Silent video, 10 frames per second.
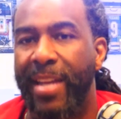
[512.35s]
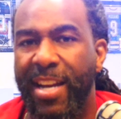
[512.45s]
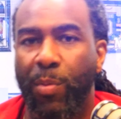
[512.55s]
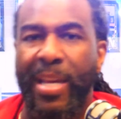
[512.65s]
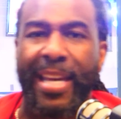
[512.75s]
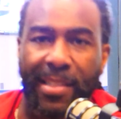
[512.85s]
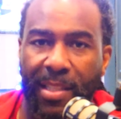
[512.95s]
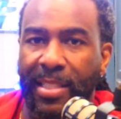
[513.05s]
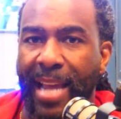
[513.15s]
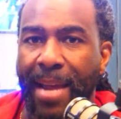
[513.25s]
years when he gets
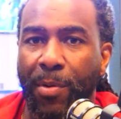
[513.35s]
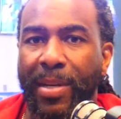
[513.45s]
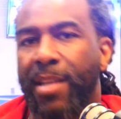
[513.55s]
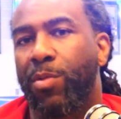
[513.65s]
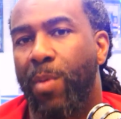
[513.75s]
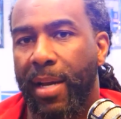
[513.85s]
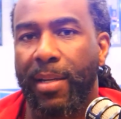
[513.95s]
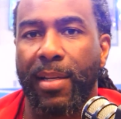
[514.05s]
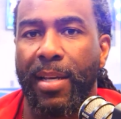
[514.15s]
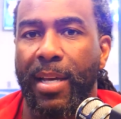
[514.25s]
to the table, guess
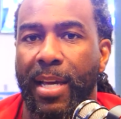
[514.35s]
what?